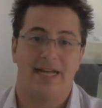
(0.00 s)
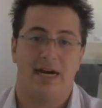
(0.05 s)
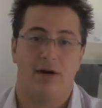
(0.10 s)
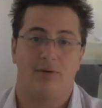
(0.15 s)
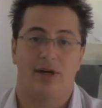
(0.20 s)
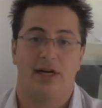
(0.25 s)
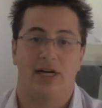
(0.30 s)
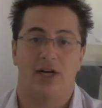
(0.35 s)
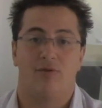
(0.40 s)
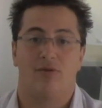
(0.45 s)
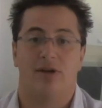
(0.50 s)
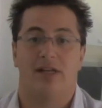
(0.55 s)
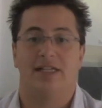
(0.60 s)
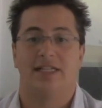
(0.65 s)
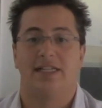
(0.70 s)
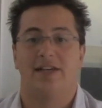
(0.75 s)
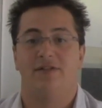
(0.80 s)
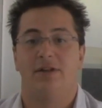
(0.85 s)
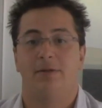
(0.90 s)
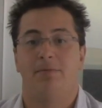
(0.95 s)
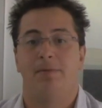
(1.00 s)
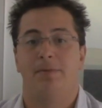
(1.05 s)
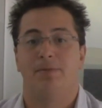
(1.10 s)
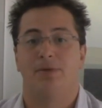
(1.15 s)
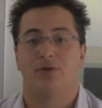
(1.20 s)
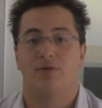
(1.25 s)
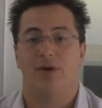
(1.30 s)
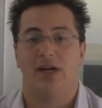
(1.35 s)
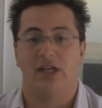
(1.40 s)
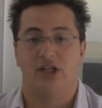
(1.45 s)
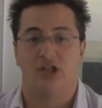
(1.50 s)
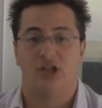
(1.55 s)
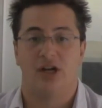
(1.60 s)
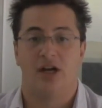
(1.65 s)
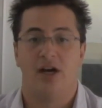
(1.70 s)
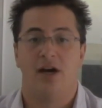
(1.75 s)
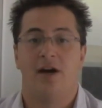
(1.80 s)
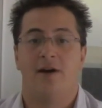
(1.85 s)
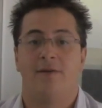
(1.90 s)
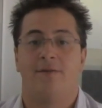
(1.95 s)
down, 170 pips range,
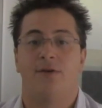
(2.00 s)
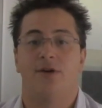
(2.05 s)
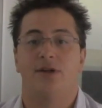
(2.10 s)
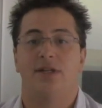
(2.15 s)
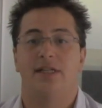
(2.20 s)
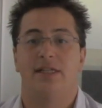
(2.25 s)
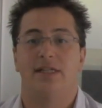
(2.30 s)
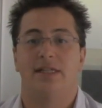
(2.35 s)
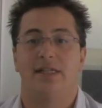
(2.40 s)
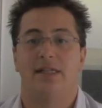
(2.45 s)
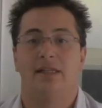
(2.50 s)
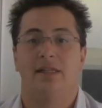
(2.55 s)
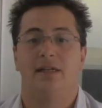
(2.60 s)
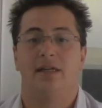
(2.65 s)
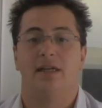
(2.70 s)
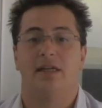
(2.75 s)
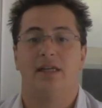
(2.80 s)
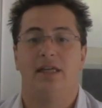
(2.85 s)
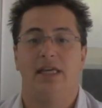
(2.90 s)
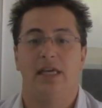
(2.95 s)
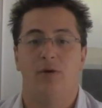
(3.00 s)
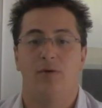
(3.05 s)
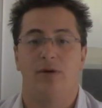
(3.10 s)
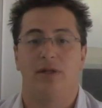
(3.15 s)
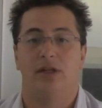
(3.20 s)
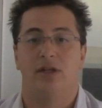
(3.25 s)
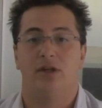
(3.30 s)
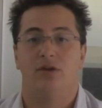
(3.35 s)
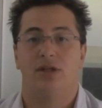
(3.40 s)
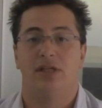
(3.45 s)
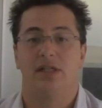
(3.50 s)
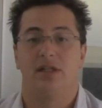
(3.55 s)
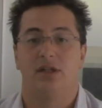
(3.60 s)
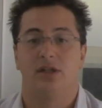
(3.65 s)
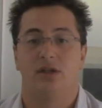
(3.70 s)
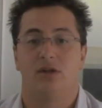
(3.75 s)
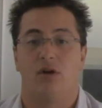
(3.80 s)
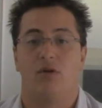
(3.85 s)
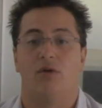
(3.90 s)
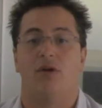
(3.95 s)
versus the Kiwi, the New
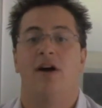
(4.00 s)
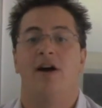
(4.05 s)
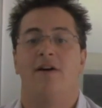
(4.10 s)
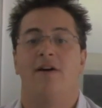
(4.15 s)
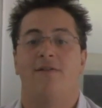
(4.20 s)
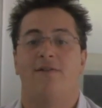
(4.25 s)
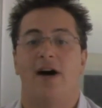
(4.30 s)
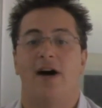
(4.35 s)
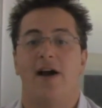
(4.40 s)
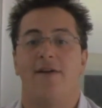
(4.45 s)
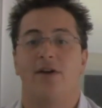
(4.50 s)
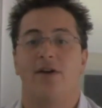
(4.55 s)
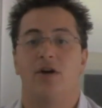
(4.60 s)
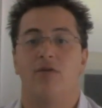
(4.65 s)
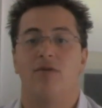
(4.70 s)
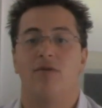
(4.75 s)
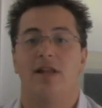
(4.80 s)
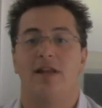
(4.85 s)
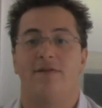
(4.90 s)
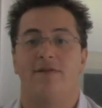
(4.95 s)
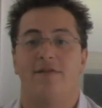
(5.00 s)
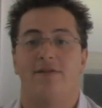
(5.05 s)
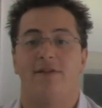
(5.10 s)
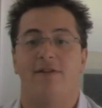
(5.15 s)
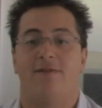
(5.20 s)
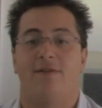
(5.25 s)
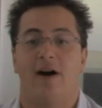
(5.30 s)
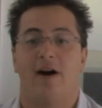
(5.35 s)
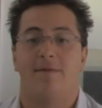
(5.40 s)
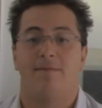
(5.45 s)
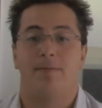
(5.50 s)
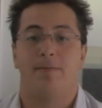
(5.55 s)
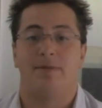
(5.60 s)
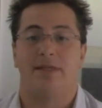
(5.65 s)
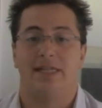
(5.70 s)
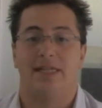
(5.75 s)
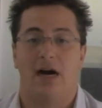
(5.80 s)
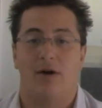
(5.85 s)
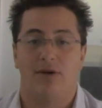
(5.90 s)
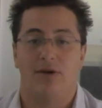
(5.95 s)
Zealand dollar, 555 pips
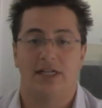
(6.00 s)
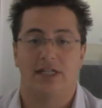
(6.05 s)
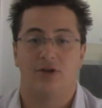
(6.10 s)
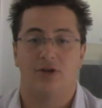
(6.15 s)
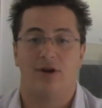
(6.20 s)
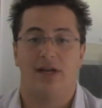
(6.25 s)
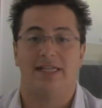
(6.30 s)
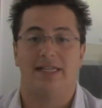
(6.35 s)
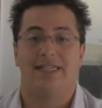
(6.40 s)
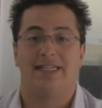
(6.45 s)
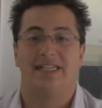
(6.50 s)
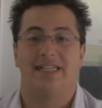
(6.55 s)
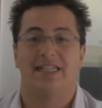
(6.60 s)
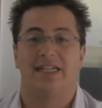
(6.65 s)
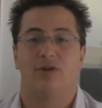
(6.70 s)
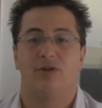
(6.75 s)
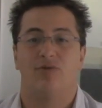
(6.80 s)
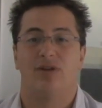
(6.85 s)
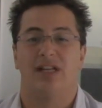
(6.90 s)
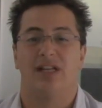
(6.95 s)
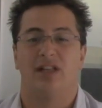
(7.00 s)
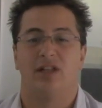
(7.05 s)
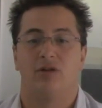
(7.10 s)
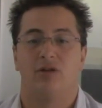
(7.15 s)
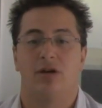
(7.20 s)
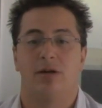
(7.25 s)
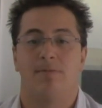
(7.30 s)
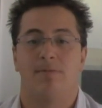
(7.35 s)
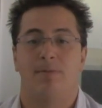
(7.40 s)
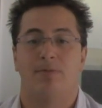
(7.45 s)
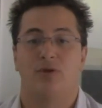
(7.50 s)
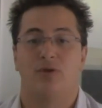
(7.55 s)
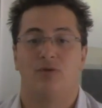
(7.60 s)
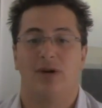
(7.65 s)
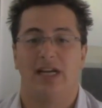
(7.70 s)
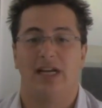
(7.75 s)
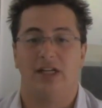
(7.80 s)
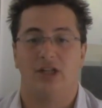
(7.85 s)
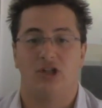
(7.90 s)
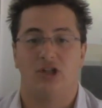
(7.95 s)
down yesterday, 630 pips
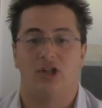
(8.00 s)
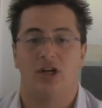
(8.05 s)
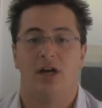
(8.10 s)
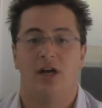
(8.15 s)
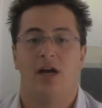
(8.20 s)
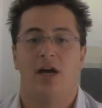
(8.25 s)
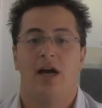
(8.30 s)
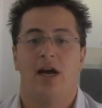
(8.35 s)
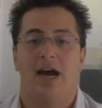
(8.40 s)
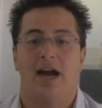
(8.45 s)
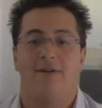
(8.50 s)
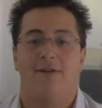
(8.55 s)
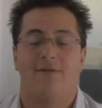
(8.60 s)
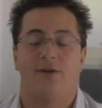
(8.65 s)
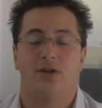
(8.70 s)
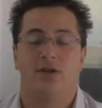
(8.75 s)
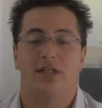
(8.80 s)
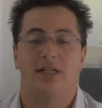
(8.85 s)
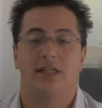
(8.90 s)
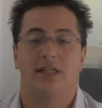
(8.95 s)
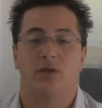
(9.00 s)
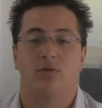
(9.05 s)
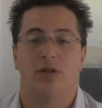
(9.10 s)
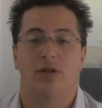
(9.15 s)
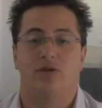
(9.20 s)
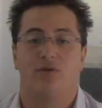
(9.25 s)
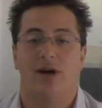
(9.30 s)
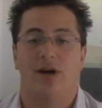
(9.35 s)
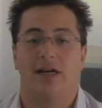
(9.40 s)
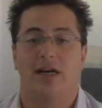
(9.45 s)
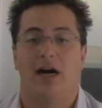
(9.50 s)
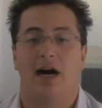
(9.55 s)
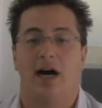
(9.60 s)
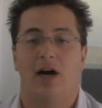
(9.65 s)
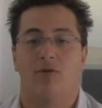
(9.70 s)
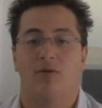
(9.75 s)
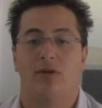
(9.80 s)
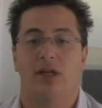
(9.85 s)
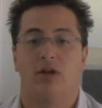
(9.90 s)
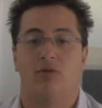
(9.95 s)
range. And versus the Swiss franc,
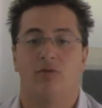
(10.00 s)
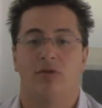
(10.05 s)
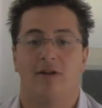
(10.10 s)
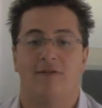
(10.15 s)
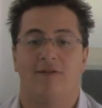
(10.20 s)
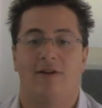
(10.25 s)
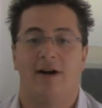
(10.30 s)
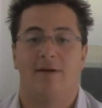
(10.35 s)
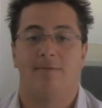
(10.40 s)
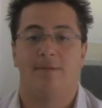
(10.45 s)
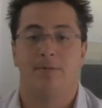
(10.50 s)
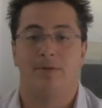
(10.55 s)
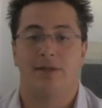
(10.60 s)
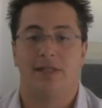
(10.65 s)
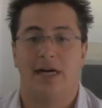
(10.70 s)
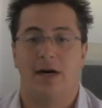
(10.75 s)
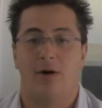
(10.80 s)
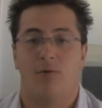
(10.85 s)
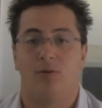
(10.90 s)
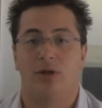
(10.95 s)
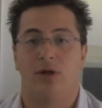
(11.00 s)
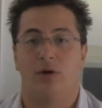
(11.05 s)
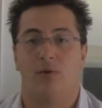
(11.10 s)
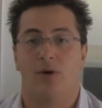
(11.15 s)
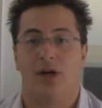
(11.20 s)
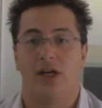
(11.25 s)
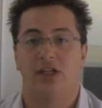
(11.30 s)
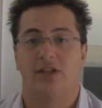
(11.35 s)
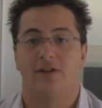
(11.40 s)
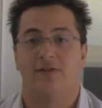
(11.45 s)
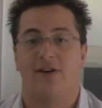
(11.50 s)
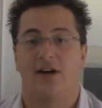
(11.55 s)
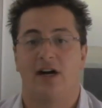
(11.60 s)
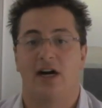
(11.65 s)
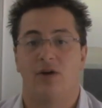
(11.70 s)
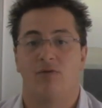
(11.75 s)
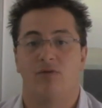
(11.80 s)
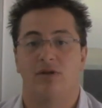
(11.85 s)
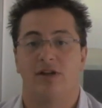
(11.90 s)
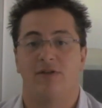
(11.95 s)
125 pips down with a range of
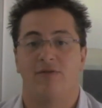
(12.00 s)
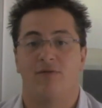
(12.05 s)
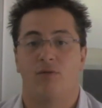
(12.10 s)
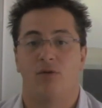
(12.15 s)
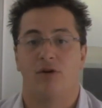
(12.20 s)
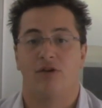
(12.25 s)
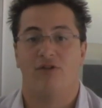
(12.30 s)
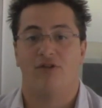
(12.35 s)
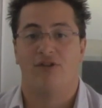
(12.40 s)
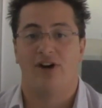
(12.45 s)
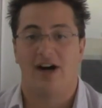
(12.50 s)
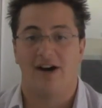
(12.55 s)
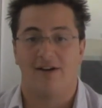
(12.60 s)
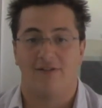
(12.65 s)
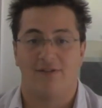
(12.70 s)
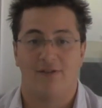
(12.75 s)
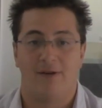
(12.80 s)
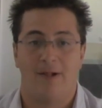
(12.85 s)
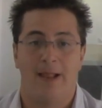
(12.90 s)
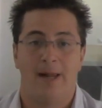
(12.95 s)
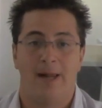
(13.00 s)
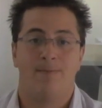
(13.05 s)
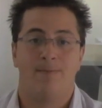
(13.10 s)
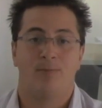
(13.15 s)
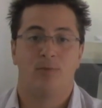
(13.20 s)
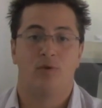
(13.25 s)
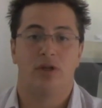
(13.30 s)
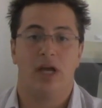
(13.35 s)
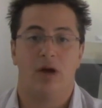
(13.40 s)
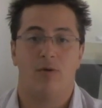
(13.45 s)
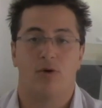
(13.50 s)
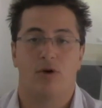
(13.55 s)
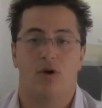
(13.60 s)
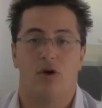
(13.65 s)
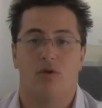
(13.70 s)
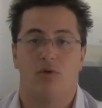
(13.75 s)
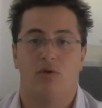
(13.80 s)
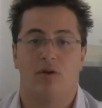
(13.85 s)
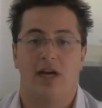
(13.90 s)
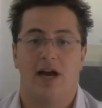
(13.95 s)
145. Today we're
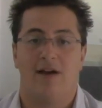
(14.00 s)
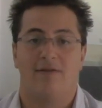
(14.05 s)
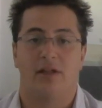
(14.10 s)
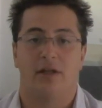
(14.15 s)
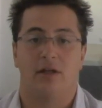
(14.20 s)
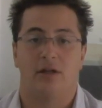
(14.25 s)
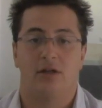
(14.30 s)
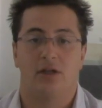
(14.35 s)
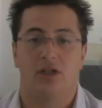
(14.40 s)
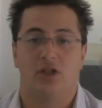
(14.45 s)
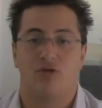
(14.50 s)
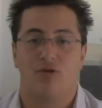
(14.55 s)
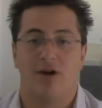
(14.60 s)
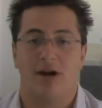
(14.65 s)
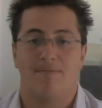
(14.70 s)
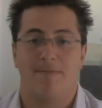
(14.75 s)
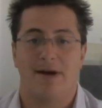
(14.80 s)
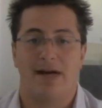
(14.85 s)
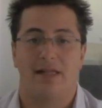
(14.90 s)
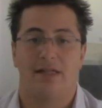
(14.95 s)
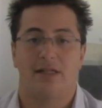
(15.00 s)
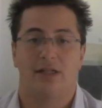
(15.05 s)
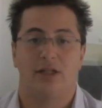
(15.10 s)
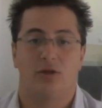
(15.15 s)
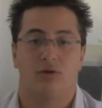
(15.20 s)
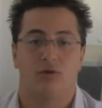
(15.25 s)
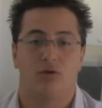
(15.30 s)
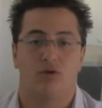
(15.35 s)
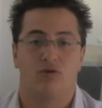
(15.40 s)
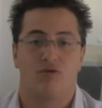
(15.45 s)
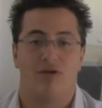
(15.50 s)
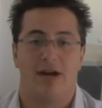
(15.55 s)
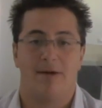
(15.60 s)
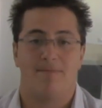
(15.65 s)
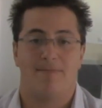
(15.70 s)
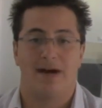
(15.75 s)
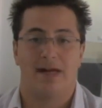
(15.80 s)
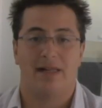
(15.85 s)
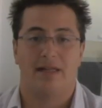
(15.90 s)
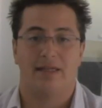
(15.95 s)
going to have the goods trade balance, total
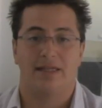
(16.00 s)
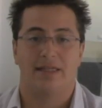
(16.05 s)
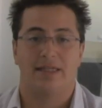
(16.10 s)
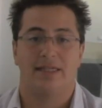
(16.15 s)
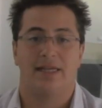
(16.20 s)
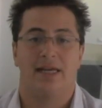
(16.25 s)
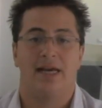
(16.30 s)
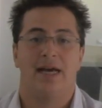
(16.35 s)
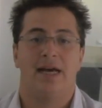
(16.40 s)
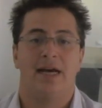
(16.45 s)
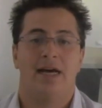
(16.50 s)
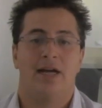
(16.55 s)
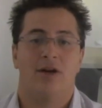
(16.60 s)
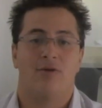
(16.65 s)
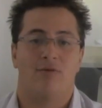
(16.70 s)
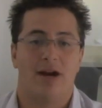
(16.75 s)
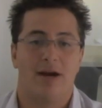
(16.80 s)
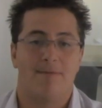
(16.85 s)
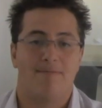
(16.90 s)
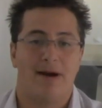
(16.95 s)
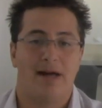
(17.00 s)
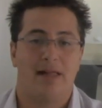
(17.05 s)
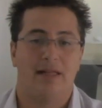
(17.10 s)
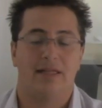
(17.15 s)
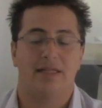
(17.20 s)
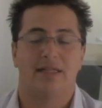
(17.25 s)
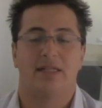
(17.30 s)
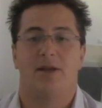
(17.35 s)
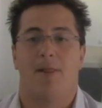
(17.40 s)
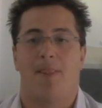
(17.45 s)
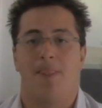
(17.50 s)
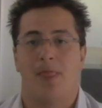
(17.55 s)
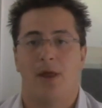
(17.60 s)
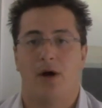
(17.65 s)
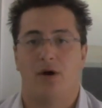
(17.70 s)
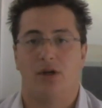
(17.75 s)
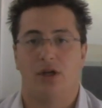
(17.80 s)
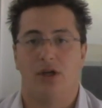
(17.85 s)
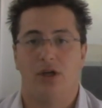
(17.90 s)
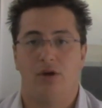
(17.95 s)
trade balance,
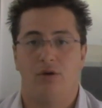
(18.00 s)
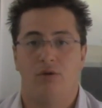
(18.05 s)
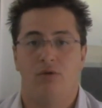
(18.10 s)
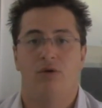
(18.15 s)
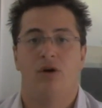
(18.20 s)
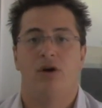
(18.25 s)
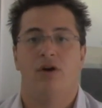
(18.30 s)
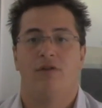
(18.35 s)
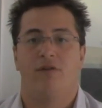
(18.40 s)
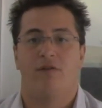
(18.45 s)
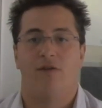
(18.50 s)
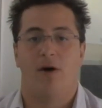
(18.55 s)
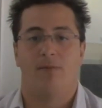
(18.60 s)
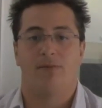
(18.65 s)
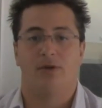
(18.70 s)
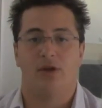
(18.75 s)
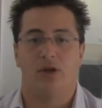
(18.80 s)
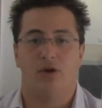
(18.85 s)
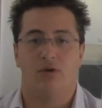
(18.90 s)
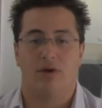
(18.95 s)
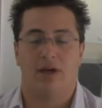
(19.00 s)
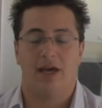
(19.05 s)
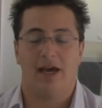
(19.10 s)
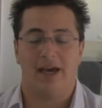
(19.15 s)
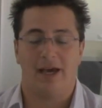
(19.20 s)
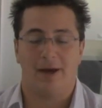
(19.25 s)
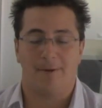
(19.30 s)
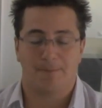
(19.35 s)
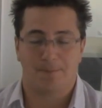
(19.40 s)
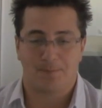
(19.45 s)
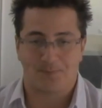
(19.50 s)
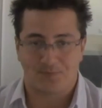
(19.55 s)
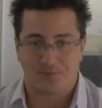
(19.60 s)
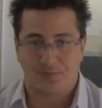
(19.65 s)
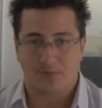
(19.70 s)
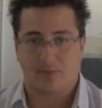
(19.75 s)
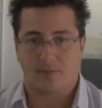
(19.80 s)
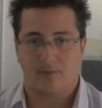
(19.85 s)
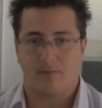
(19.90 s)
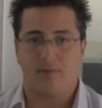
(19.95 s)
non-EU from the UK.
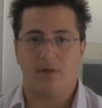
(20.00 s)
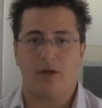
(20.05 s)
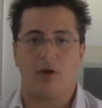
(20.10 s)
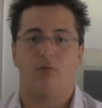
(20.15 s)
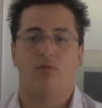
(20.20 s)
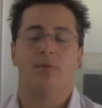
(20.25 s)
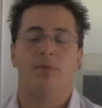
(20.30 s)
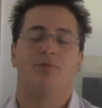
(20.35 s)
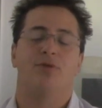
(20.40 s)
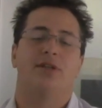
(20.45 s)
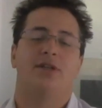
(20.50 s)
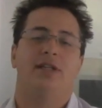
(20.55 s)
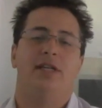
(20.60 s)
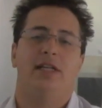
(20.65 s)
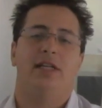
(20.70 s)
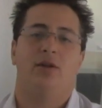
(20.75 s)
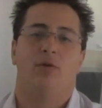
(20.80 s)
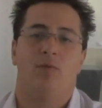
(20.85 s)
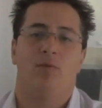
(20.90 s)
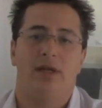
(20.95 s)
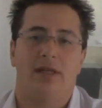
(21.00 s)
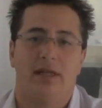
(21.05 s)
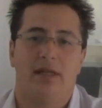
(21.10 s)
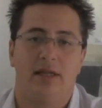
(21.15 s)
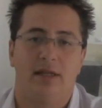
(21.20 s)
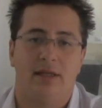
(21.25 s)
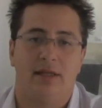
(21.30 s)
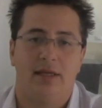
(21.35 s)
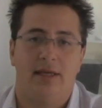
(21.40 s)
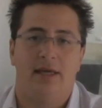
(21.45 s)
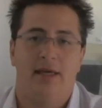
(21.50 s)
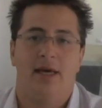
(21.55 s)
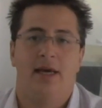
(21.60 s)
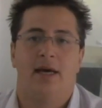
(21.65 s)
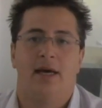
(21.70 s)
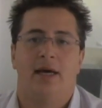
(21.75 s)
We proceed with the